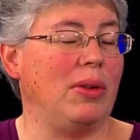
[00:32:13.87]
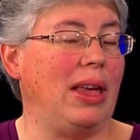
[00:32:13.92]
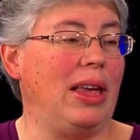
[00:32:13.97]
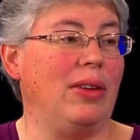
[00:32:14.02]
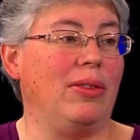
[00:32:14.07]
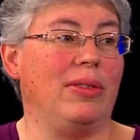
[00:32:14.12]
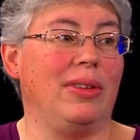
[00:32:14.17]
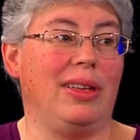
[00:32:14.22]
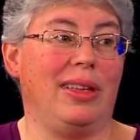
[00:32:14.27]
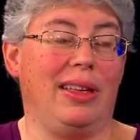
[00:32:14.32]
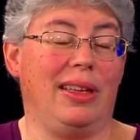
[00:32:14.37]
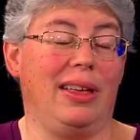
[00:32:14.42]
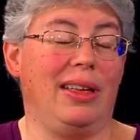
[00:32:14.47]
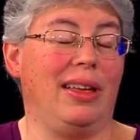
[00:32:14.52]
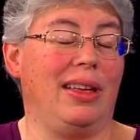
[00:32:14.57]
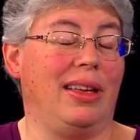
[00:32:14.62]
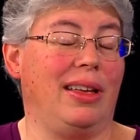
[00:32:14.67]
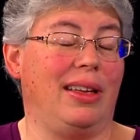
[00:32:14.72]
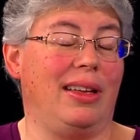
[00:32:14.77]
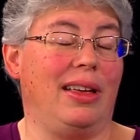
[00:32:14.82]
E-
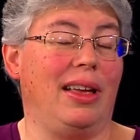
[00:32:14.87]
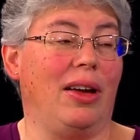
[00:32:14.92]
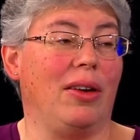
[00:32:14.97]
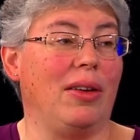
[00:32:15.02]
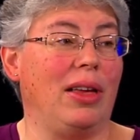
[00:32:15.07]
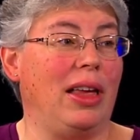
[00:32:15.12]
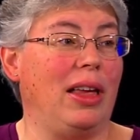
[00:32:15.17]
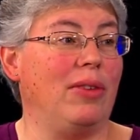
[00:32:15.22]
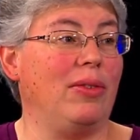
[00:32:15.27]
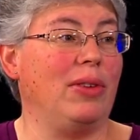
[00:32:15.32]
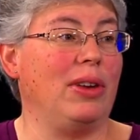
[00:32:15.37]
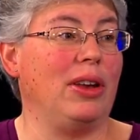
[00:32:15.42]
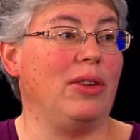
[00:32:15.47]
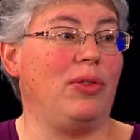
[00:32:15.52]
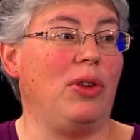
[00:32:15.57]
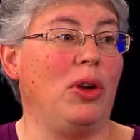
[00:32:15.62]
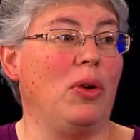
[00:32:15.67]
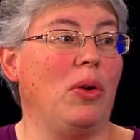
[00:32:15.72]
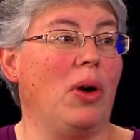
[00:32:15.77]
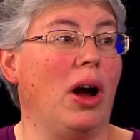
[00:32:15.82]
even
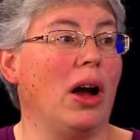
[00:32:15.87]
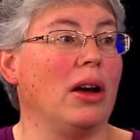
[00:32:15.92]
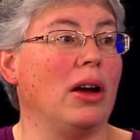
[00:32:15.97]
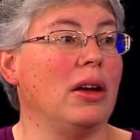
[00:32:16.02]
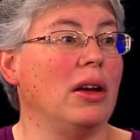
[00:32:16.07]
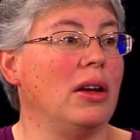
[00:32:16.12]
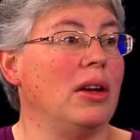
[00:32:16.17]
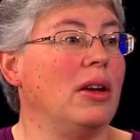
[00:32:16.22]
if you are